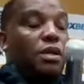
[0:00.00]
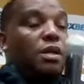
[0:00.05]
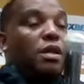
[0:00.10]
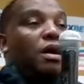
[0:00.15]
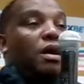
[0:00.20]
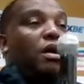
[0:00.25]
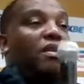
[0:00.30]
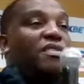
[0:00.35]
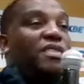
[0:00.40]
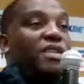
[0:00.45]

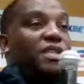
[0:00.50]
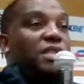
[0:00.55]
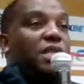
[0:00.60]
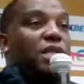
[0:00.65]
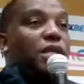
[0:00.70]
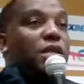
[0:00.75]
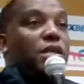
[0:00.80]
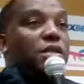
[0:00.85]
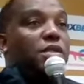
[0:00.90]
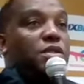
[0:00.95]
No,
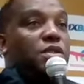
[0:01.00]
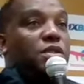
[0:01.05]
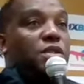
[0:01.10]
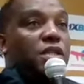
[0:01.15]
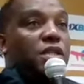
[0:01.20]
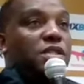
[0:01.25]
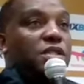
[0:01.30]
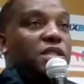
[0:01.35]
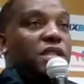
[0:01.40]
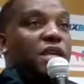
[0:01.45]
obviously
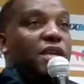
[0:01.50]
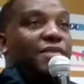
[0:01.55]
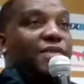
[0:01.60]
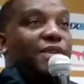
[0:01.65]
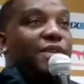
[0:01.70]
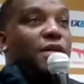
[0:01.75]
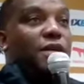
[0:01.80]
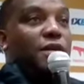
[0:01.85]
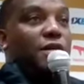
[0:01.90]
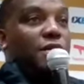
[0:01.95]
it's, it's
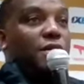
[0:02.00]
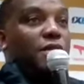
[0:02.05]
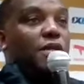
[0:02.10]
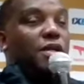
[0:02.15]
never